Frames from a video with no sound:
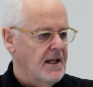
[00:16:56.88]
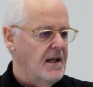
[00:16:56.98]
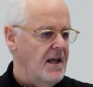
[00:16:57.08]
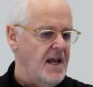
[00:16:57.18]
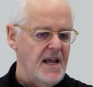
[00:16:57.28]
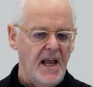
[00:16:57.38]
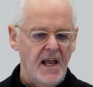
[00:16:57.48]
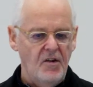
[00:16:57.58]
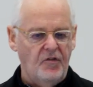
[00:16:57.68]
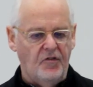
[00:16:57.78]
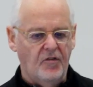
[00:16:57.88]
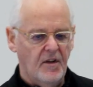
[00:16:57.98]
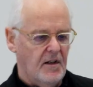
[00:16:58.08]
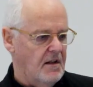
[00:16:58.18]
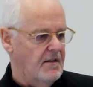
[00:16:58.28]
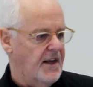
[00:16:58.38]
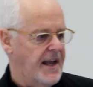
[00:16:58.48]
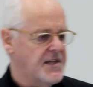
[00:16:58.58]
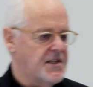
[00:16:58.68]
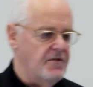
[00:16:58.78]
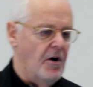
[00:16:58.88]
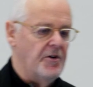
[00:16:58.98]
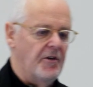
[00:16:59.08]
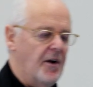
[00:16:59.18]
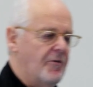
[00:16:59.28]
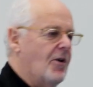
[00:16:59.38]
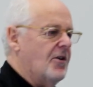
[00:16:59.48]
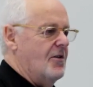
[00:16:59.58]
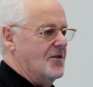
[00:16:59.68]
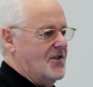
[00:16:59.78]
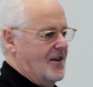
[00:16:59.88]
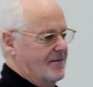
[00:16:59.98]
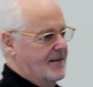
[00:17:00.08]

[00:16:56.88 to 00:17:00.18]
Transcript: He is the guest of honor at a rock concert.